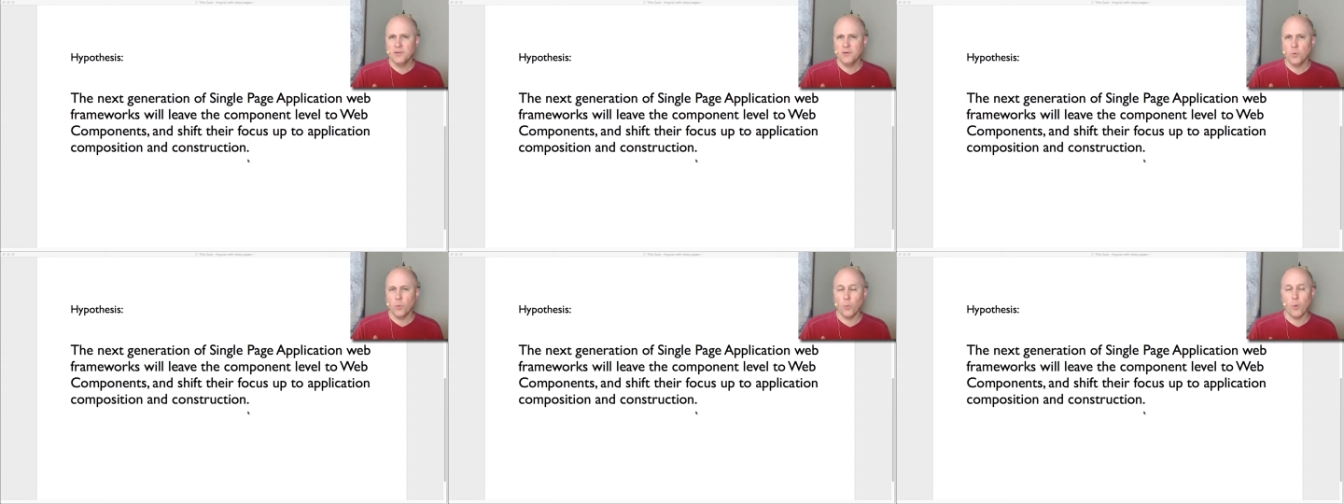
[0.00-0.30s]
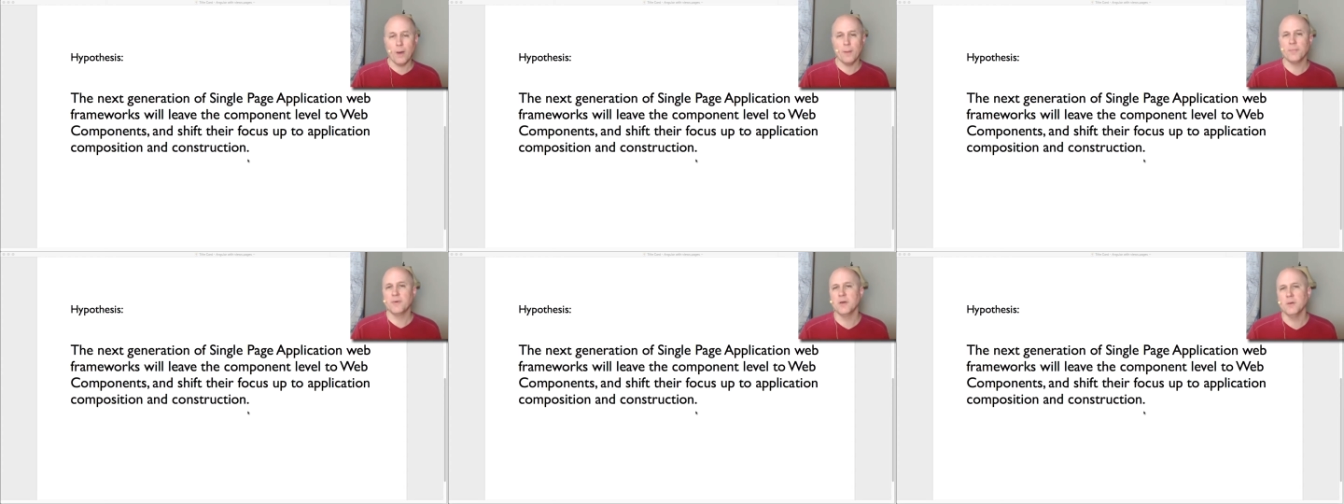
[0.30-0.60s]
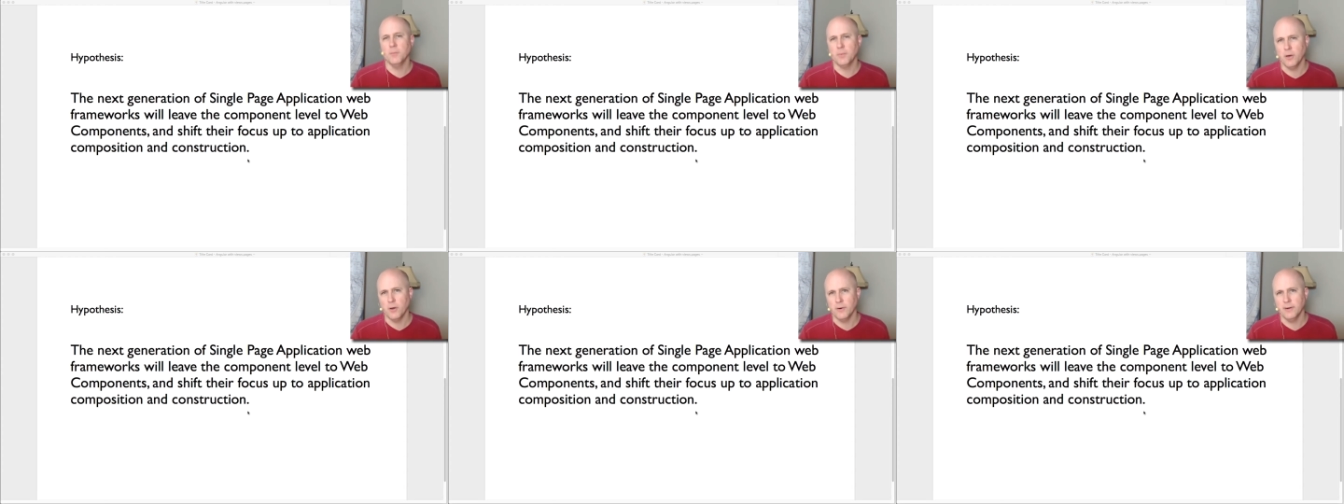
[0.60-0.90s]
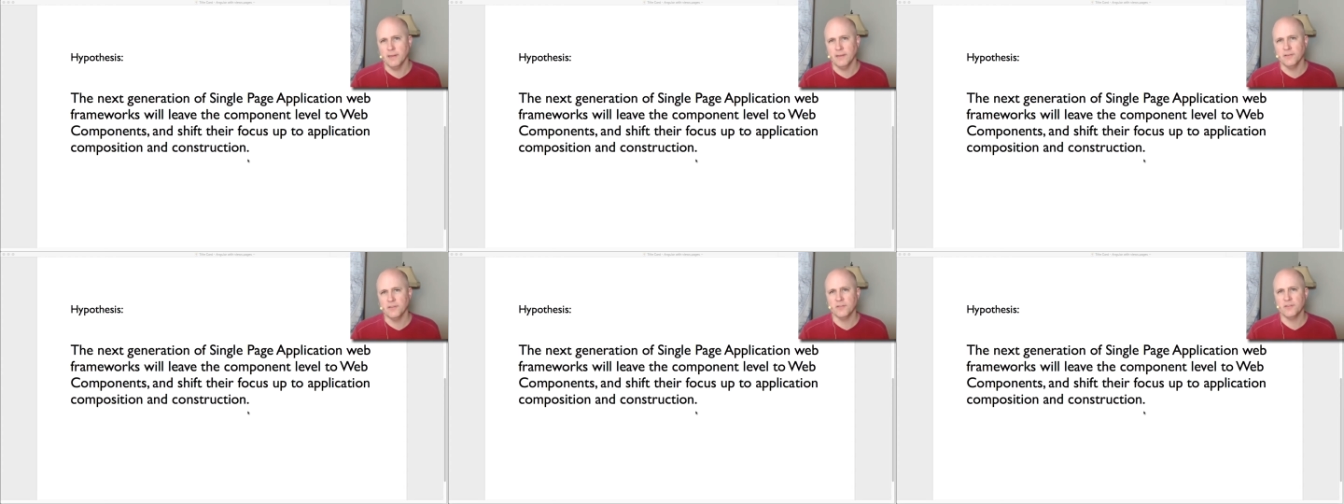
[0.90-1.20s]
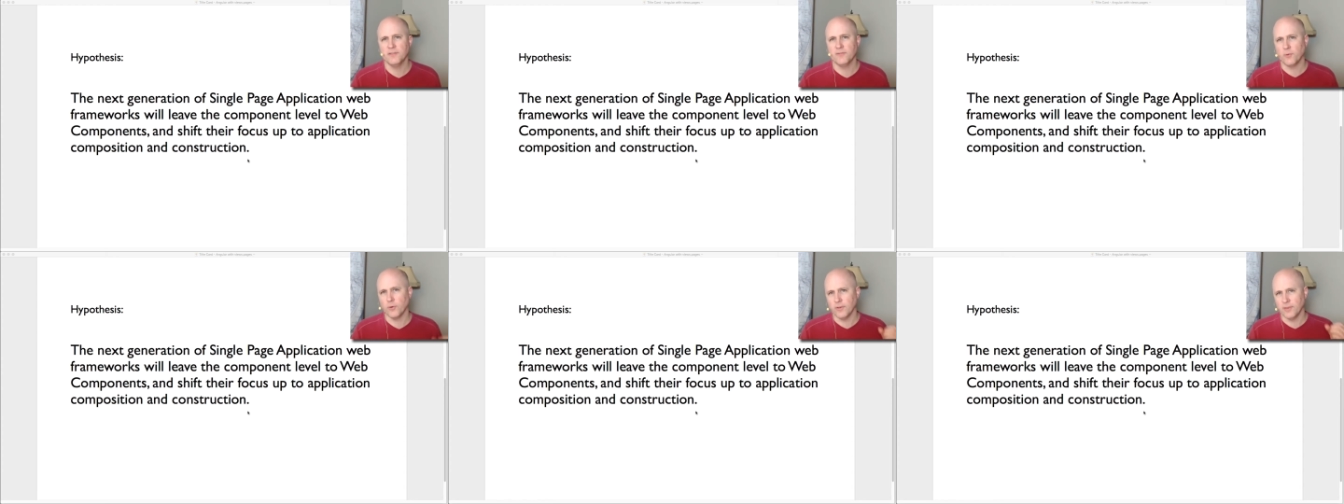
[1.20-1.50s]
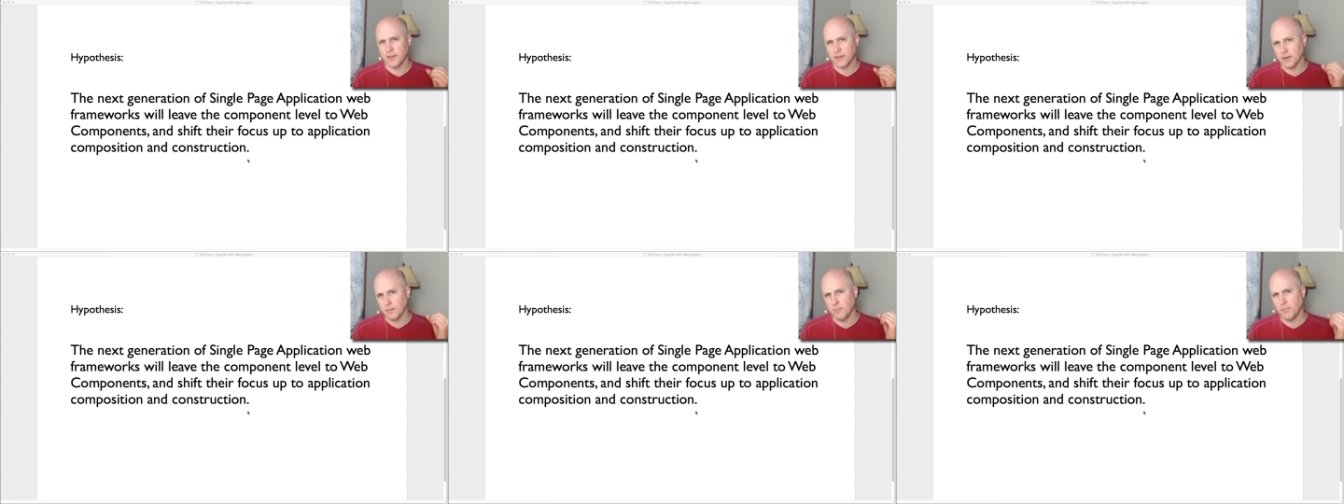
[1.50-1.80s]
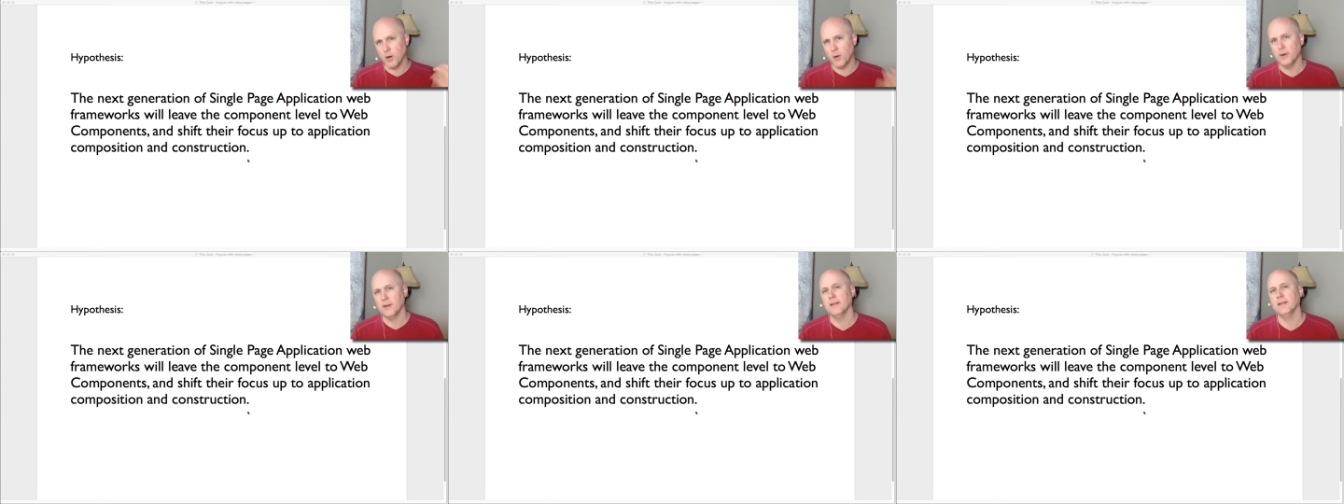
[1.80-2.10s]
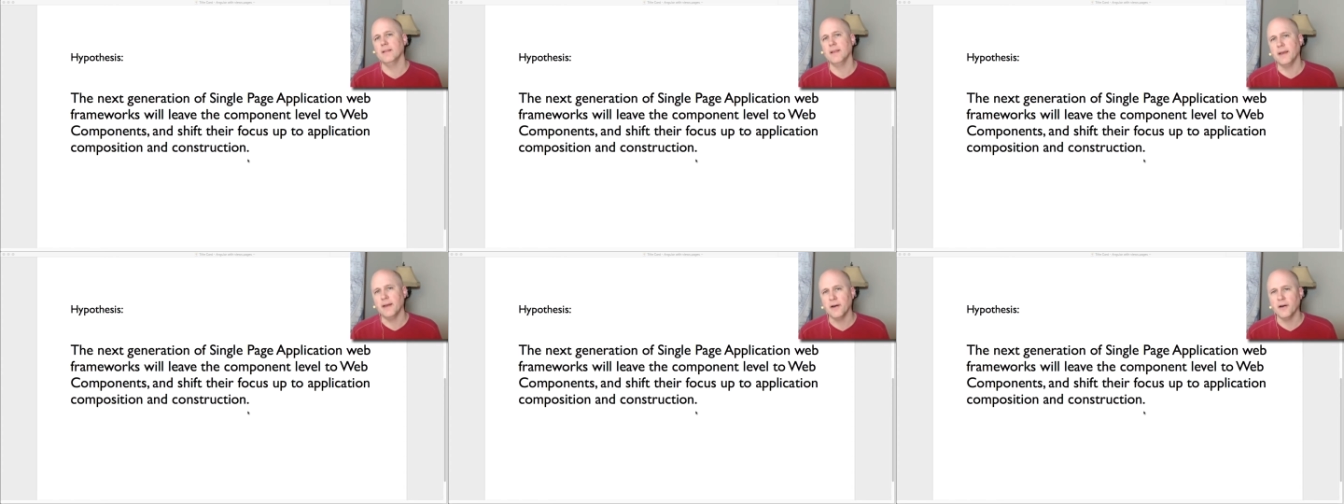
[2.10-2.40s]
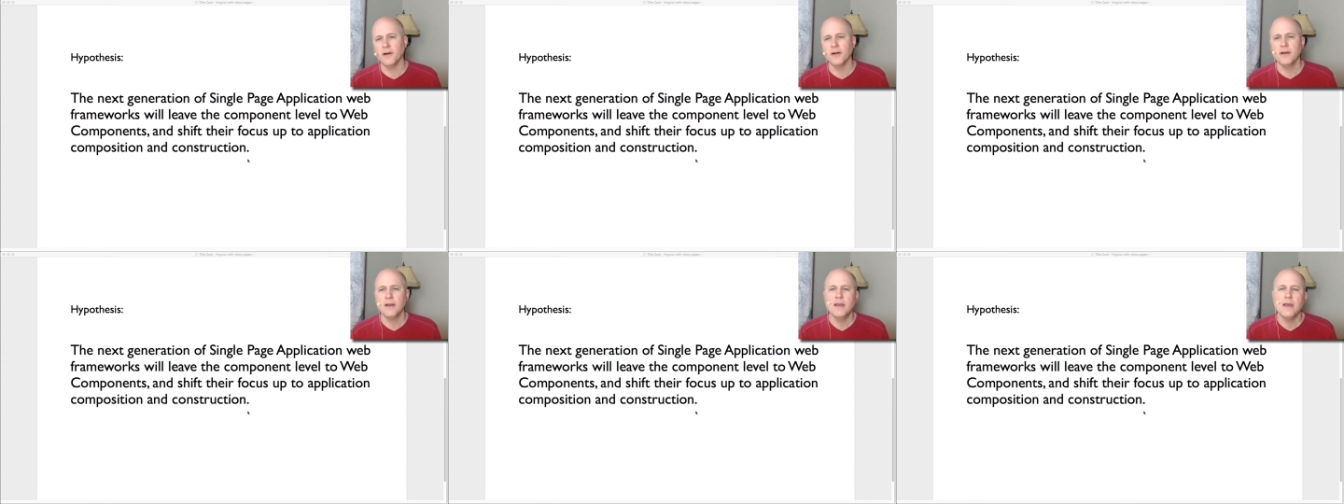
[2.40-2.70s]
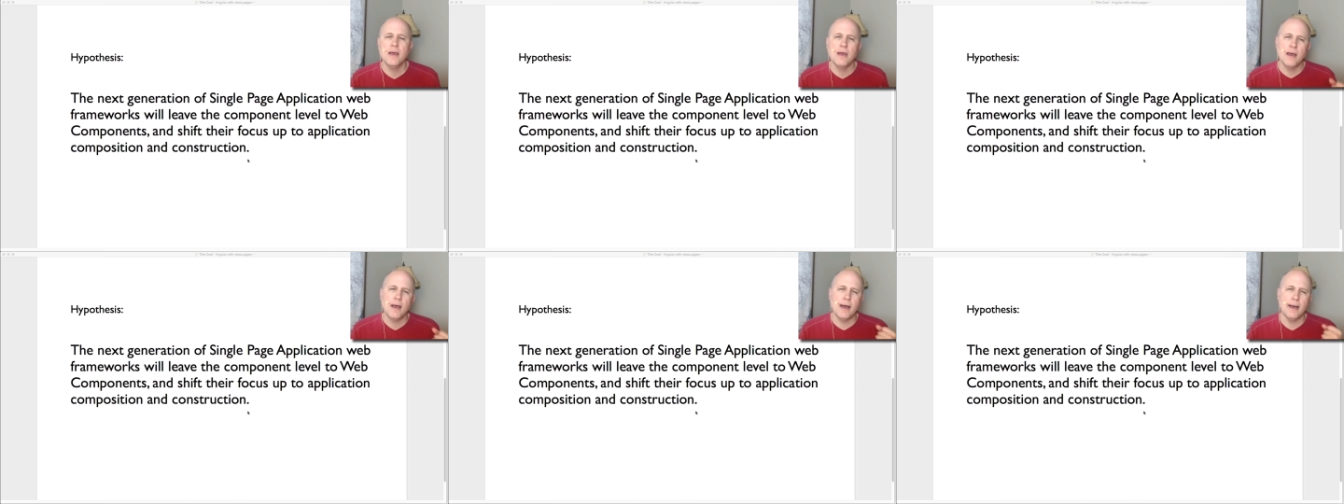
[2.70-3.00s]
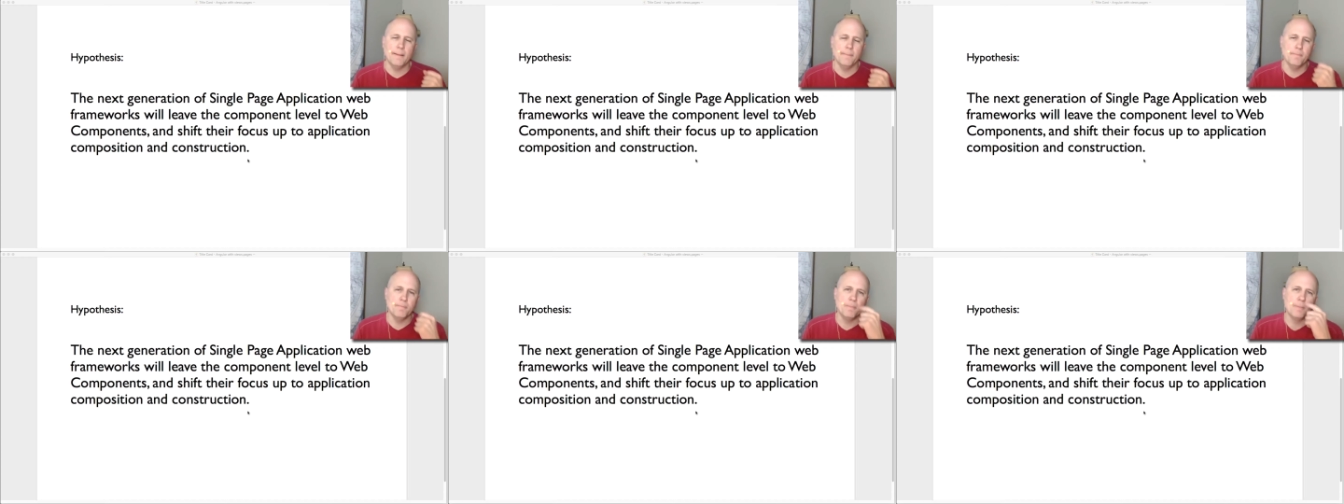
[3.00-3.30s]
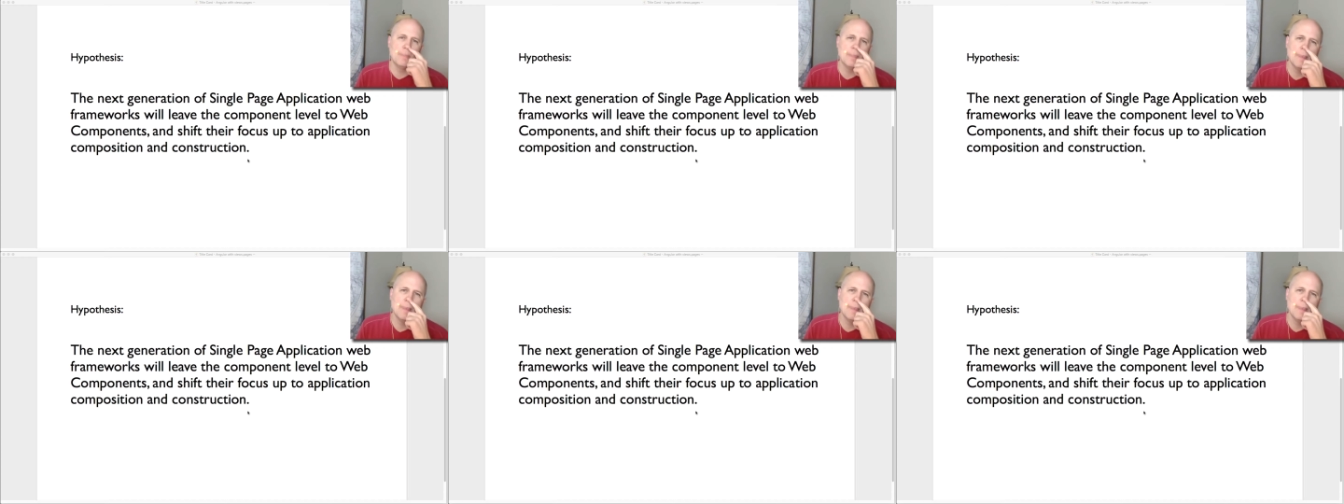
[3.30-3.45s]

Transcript: web components for the component layer. Um,